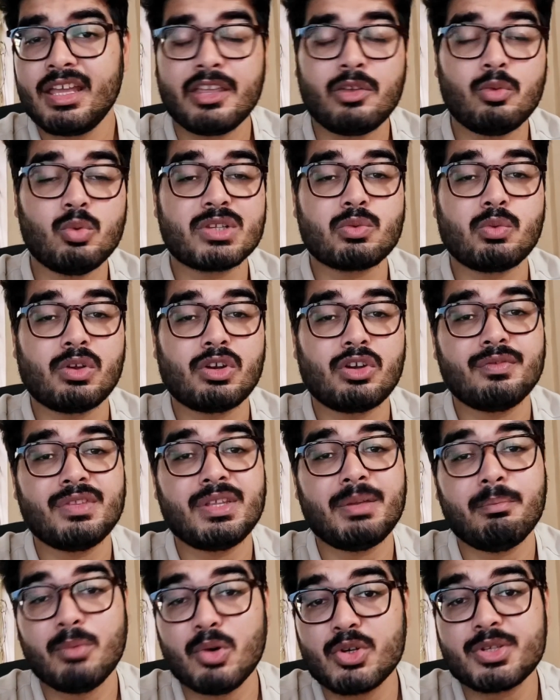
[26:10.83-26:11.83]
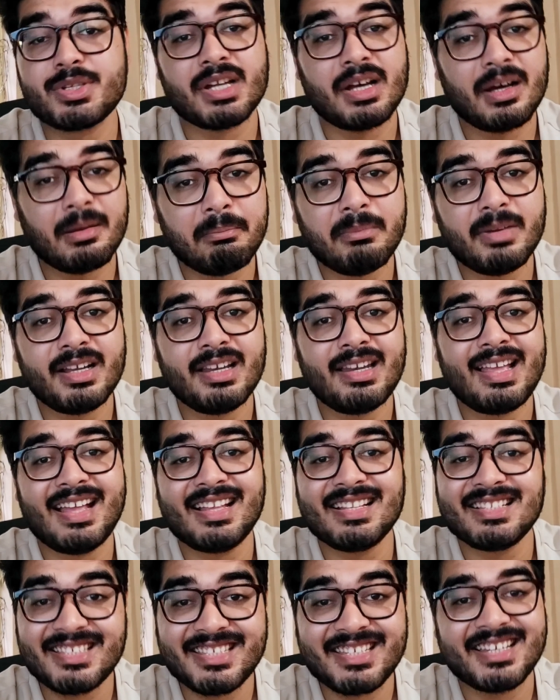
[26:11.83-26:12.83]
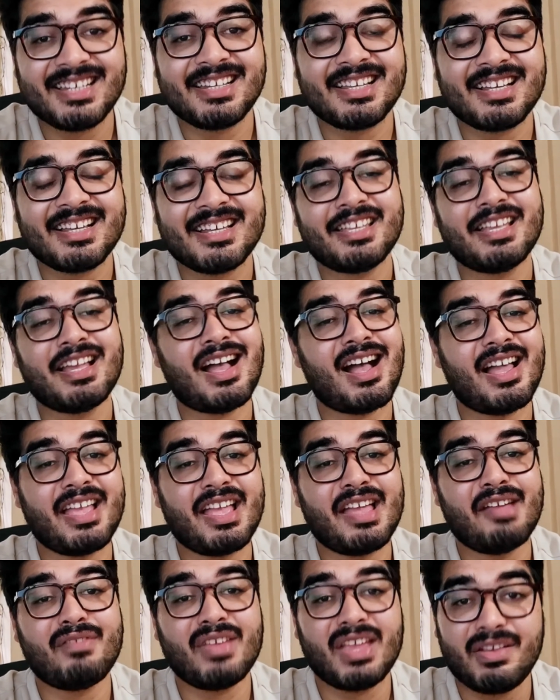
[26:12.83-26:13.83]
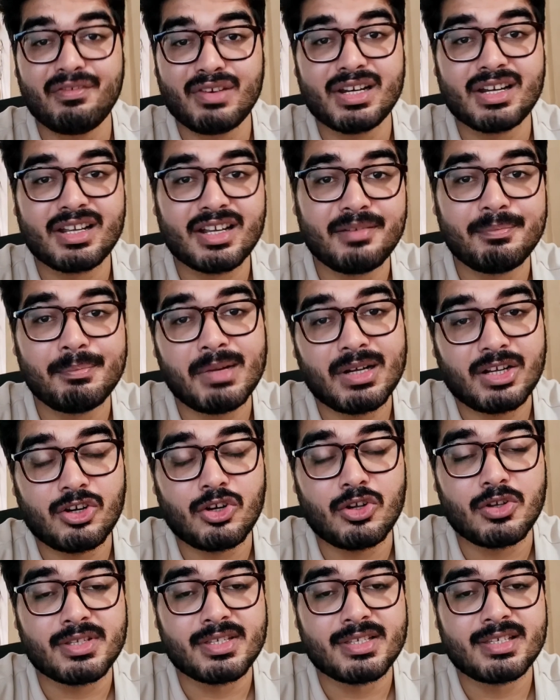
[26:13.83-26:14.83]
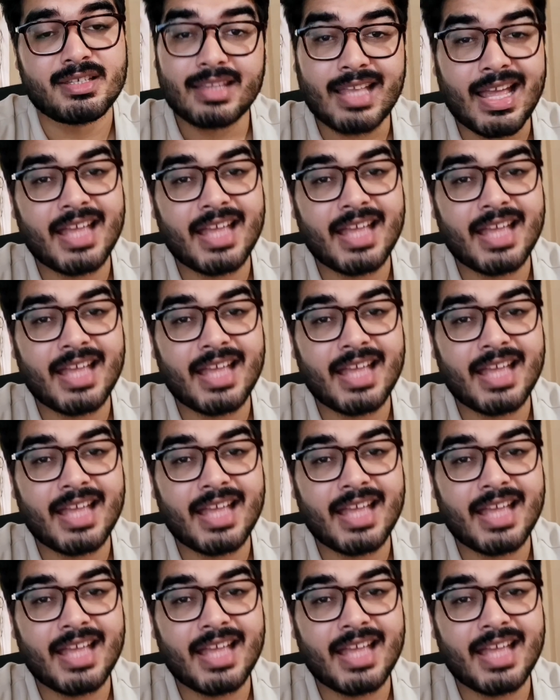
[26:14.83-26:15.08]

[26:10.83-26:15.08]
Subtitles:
He was one of the most humble and chill guy I have ever come across.